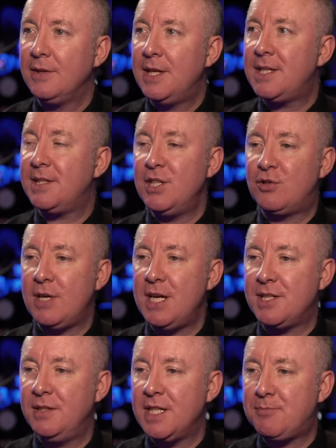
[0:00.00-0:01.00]
This is
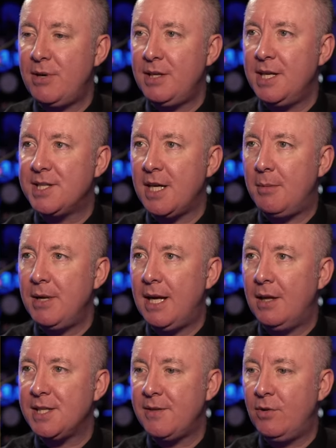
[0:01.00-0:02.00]
interesting. Let's bring this up
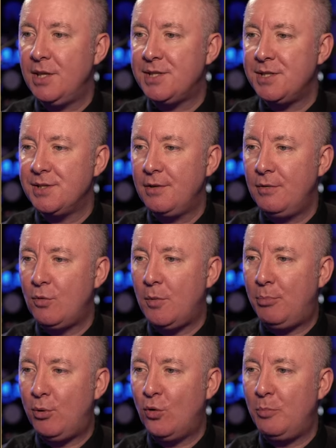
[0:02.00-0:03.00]
now. Let's have a listen to
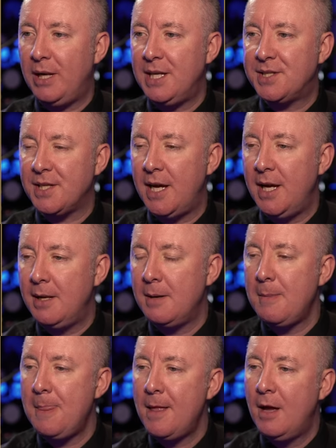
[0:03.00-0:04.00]
what Paul B's saying.